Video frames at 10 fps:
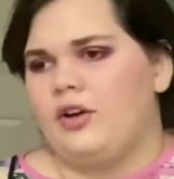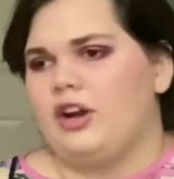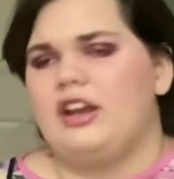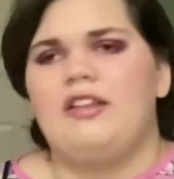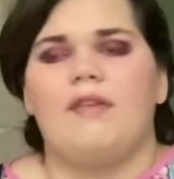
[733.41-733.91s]
And
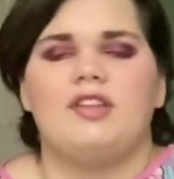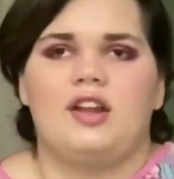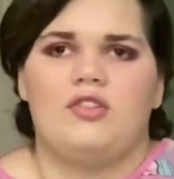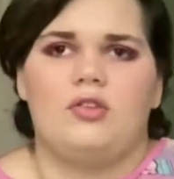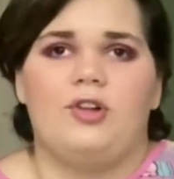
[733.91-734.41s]
he left it in
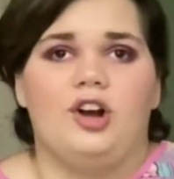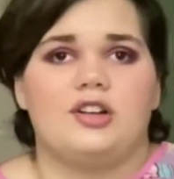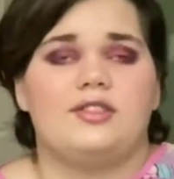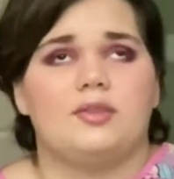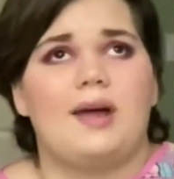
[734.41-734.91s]
too long, and
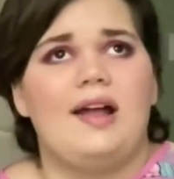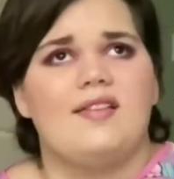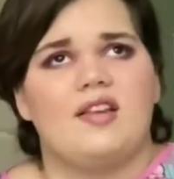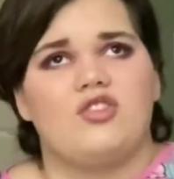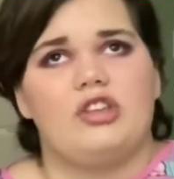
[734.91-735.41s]
the rat
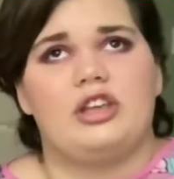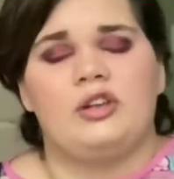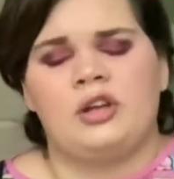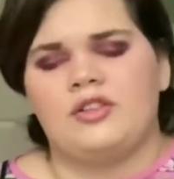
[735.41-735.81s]
essentially cooked.